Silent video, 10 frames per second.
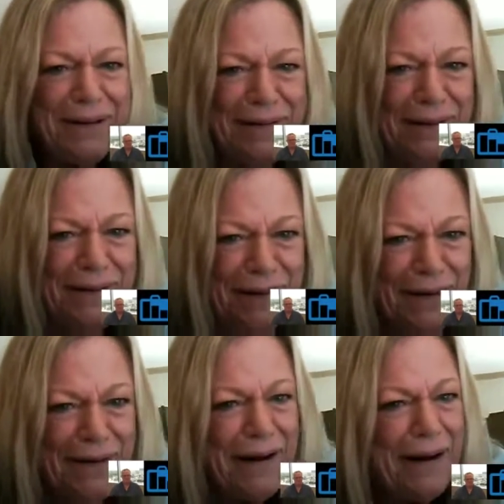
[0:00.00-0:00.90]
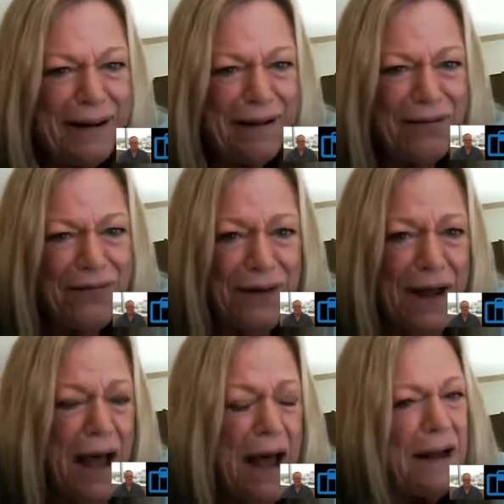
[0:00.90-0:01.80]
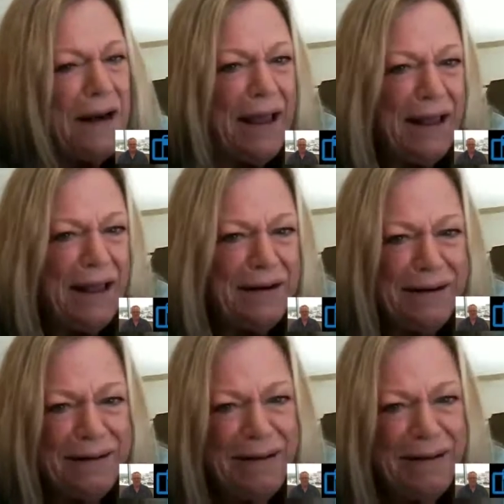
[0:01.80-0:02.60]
dear, I think it's Fanad Head.